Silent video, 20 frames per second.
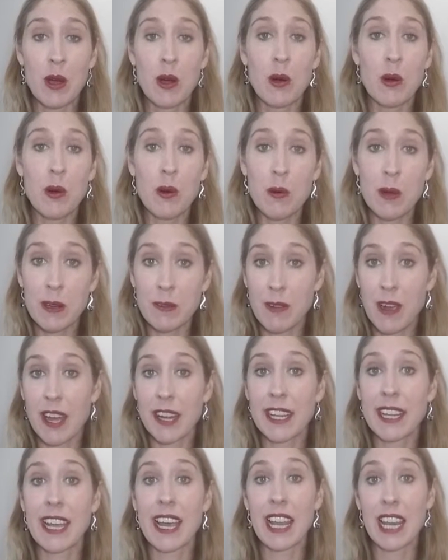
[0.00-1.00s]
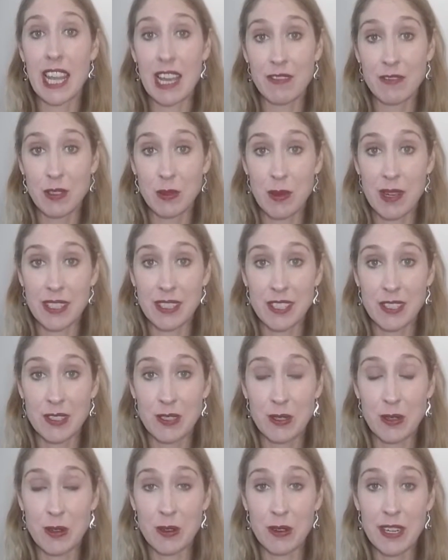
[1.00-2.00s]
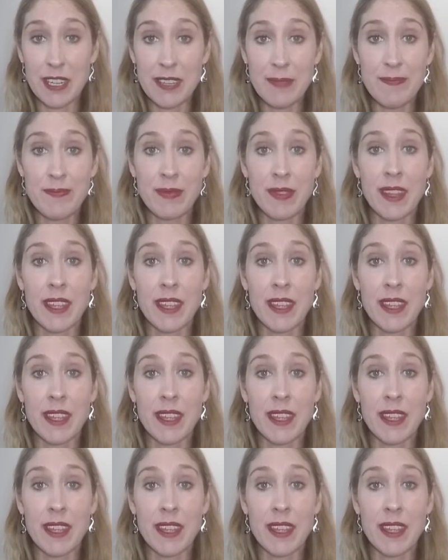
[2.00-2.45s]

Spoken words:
or we're writing a loved one's story,